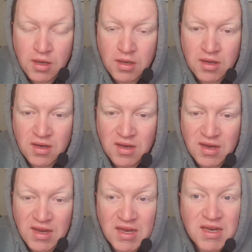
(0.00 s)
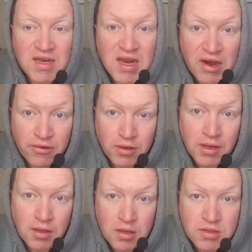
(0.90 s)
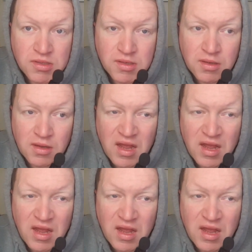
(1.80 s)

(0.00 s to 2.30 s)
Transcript: and he narrowly lost.